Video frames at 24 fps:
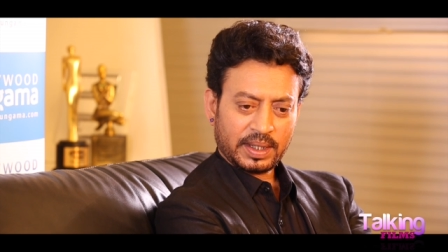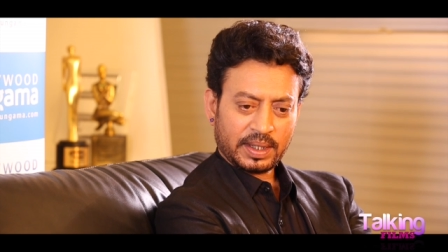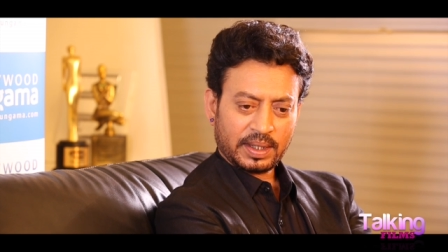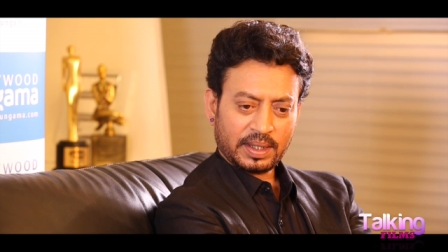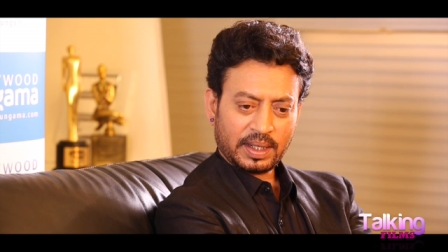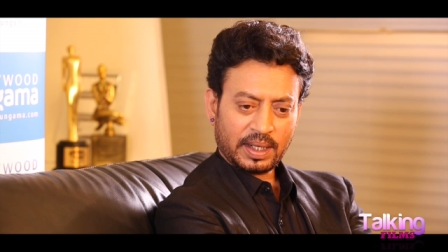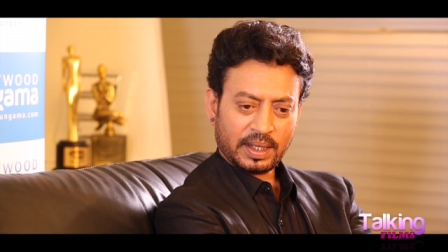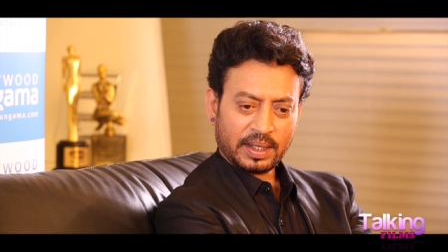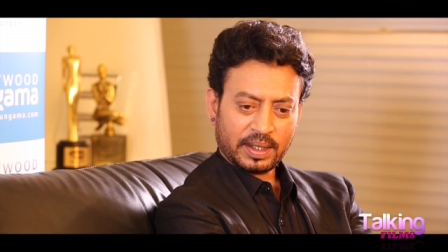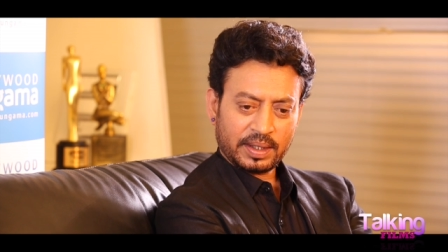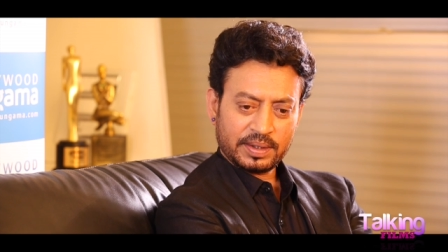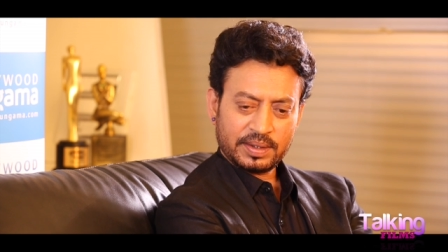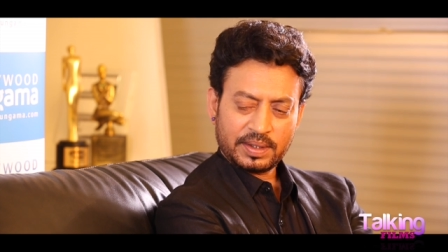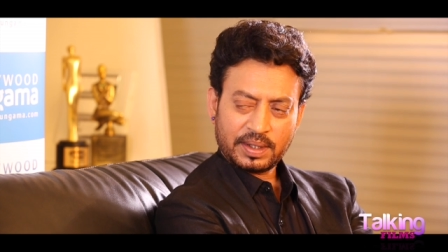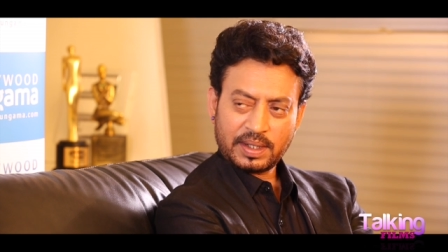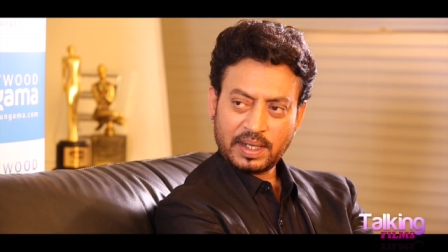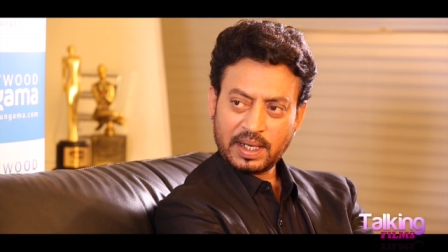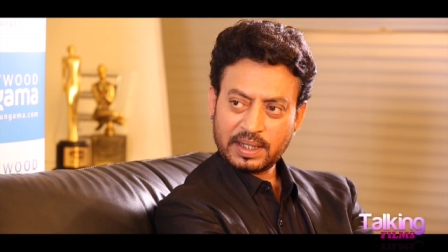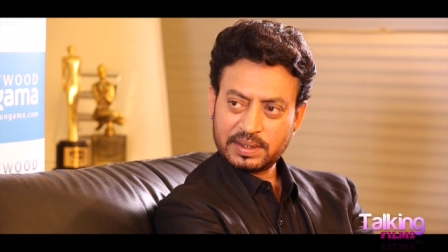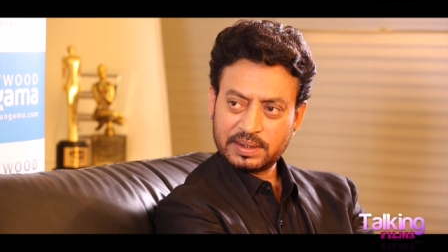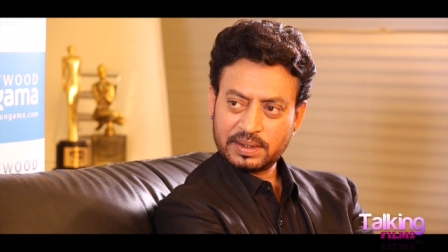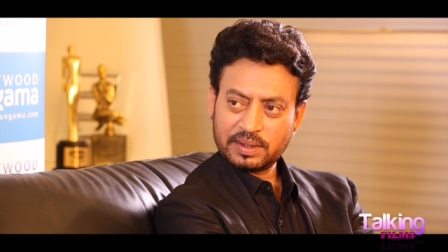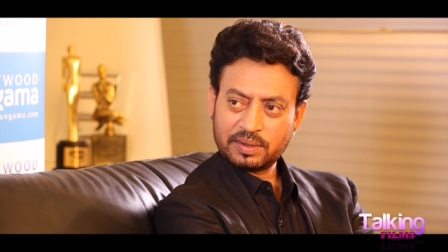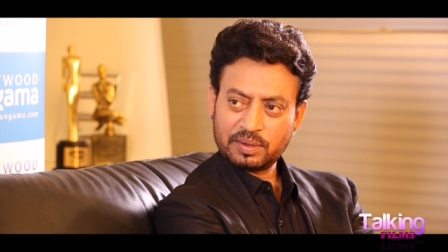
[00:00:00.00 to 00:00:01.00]
that Angrezi
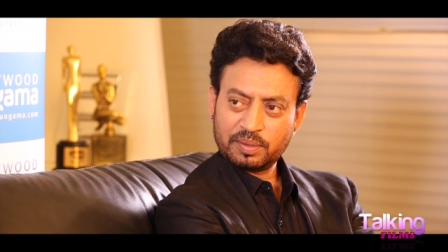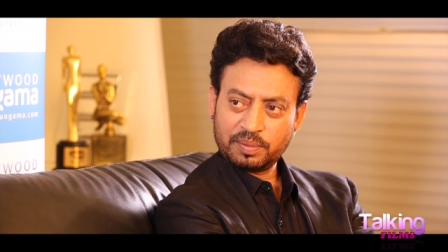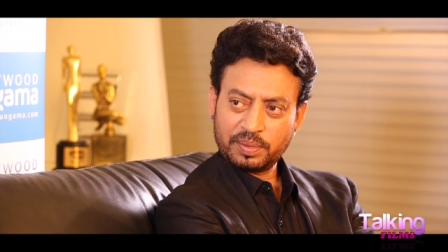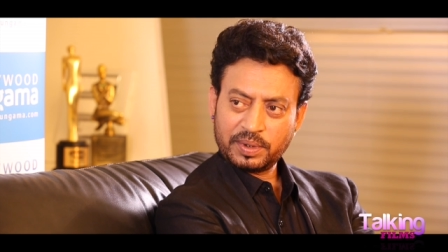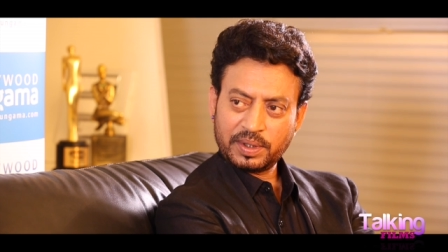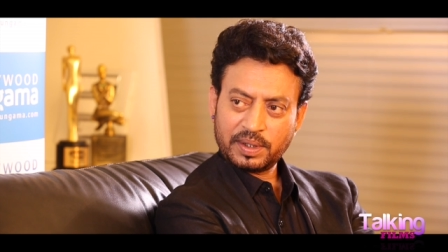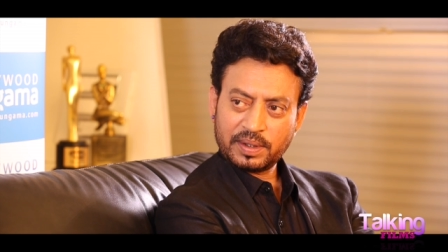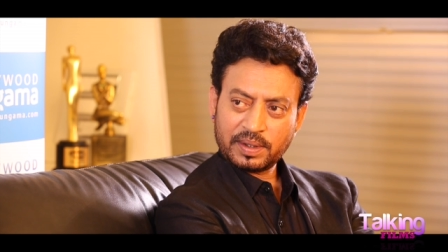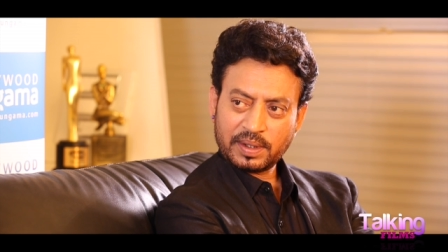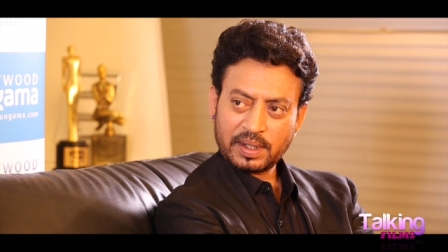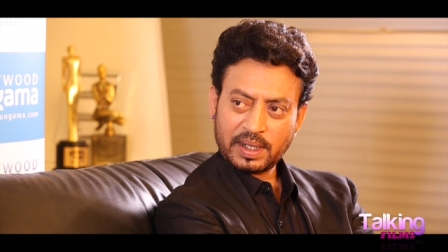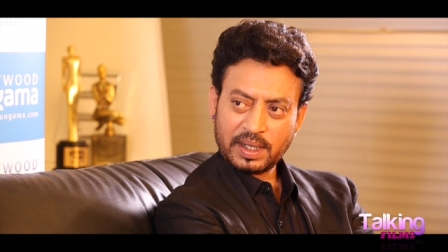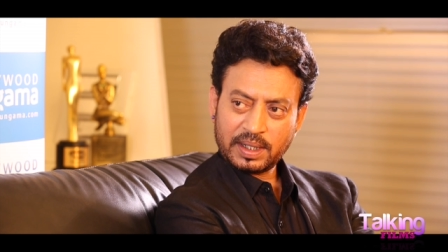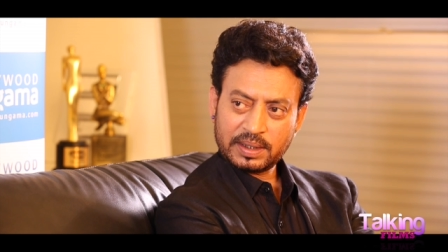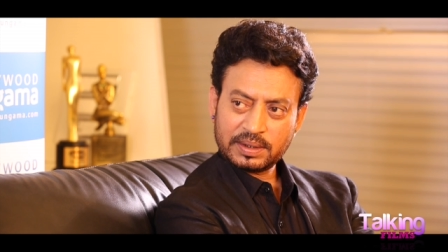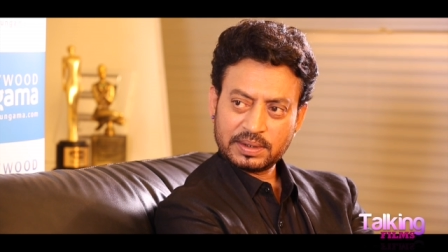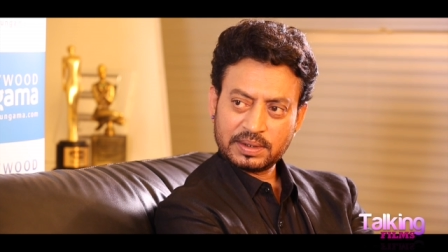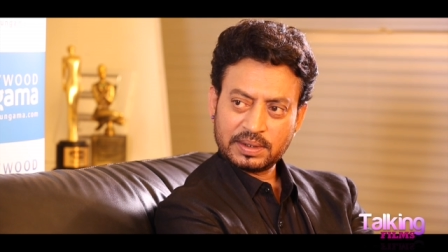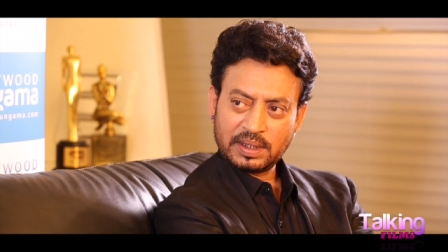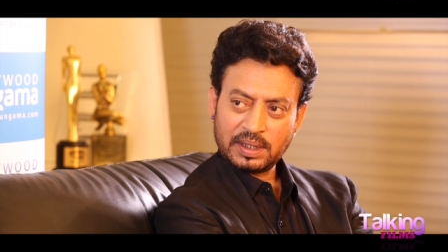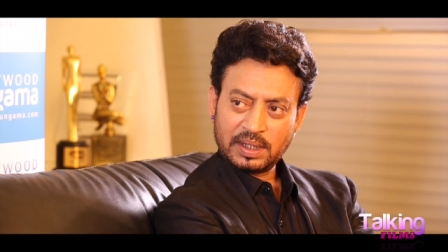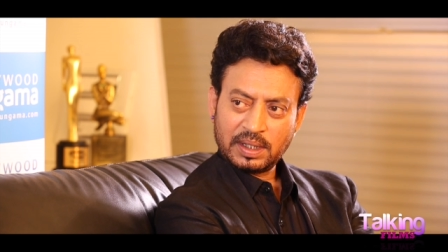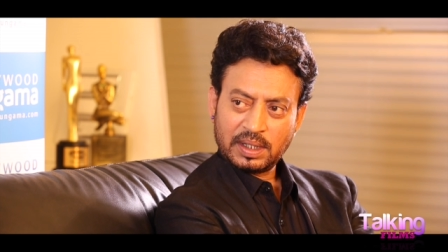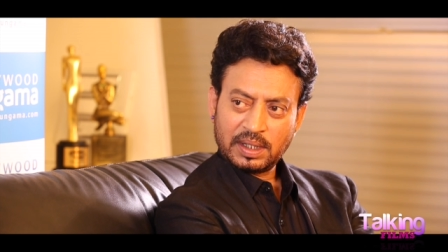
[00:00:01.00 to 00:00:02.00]
class is the superior class.